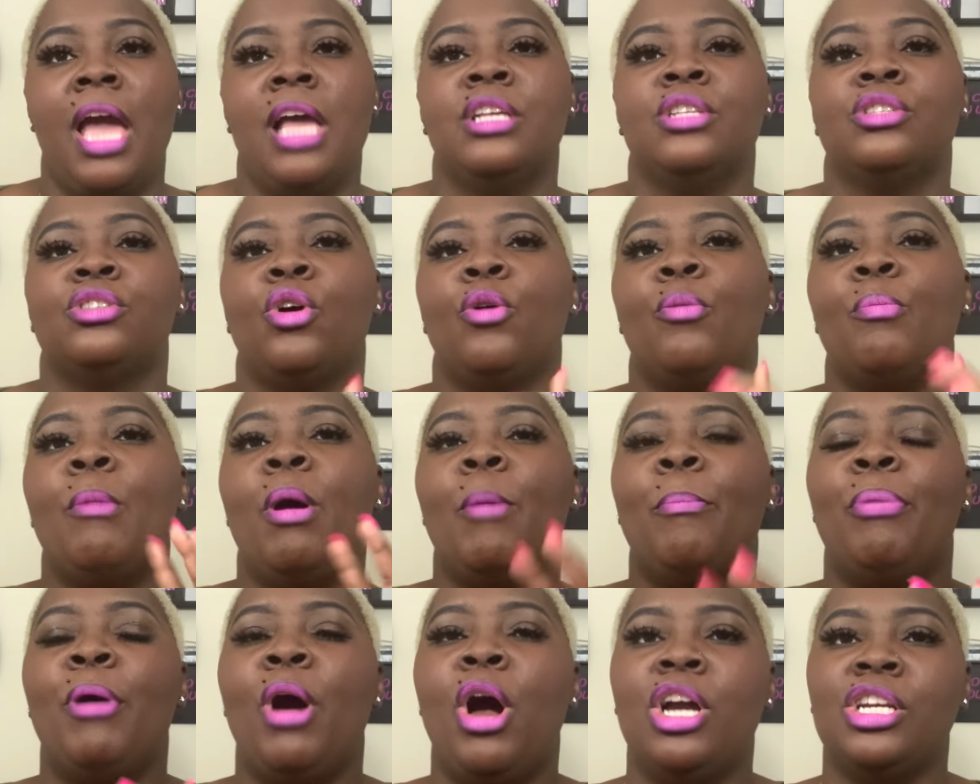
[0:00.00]
So
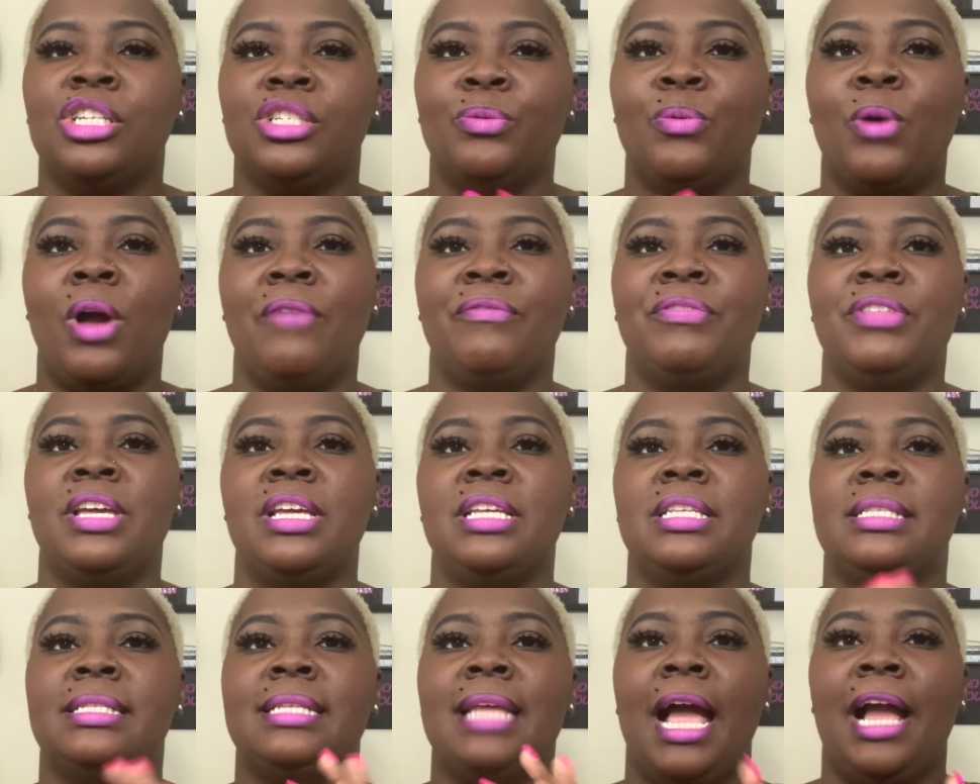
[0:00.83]
my partial of
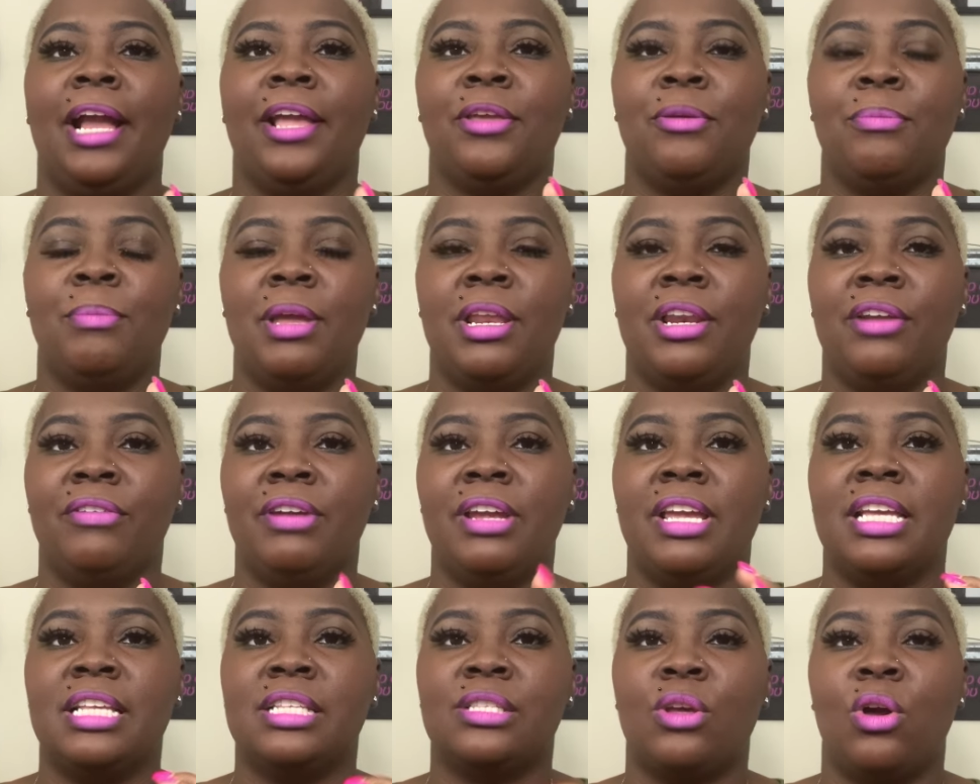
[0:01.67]
this
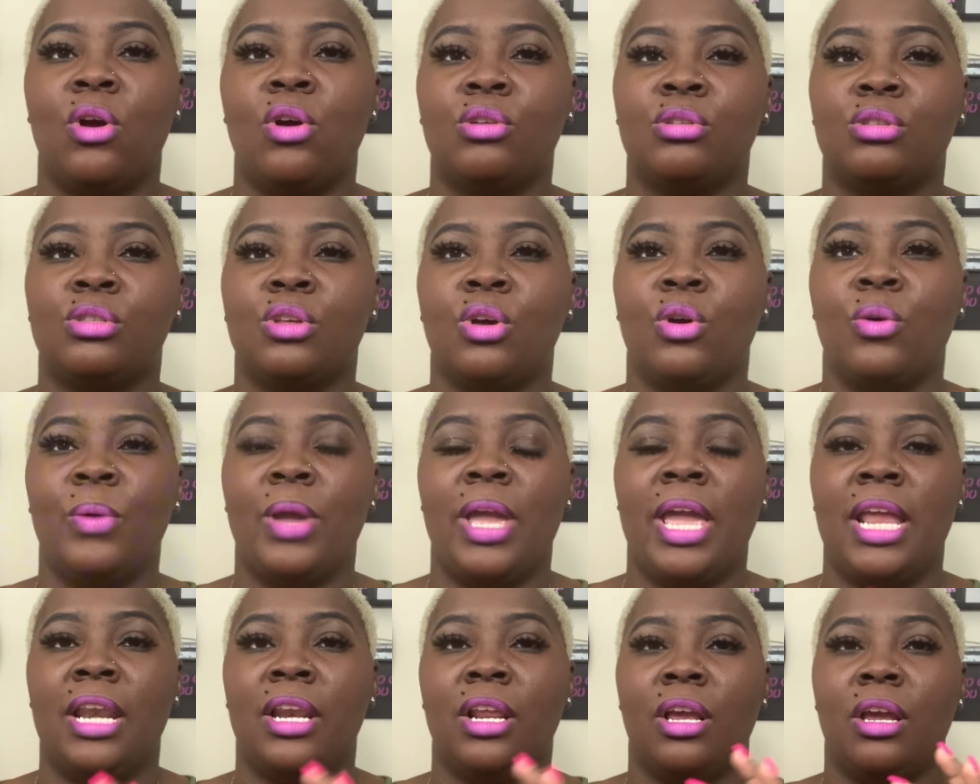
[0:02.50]
documentary is also
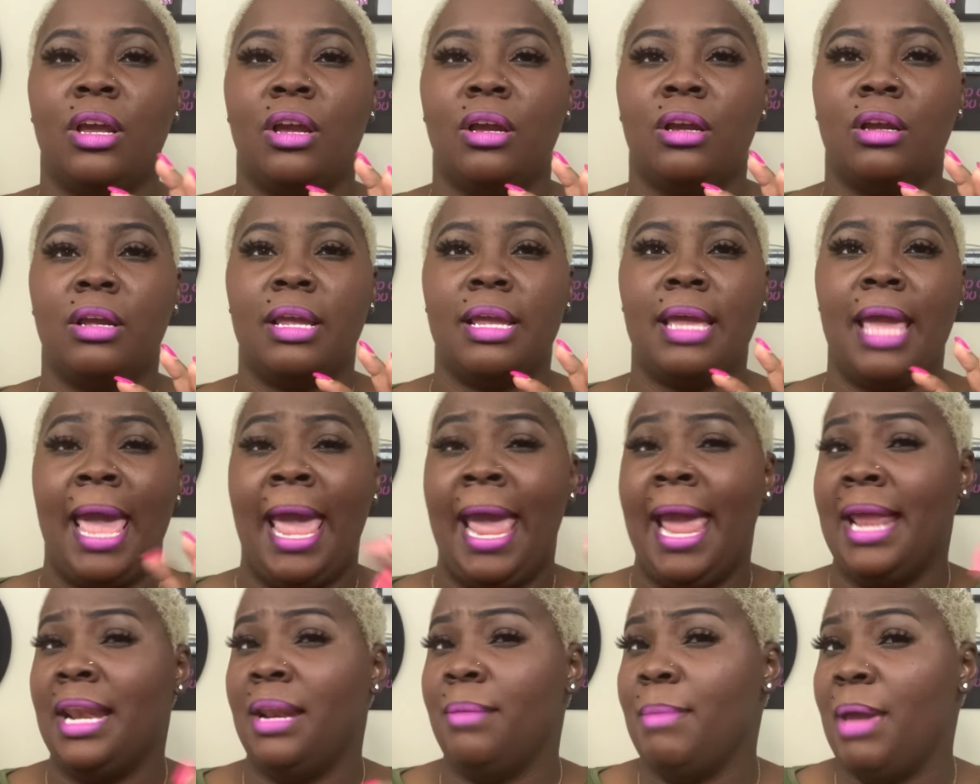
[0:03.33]
in
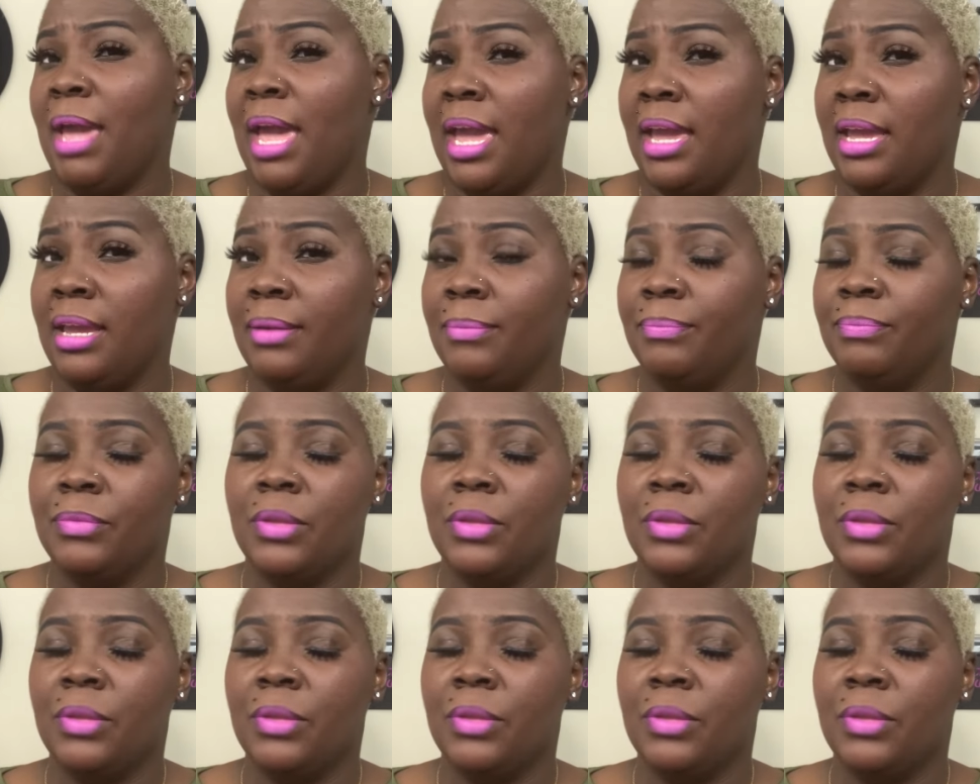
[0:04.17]
anime.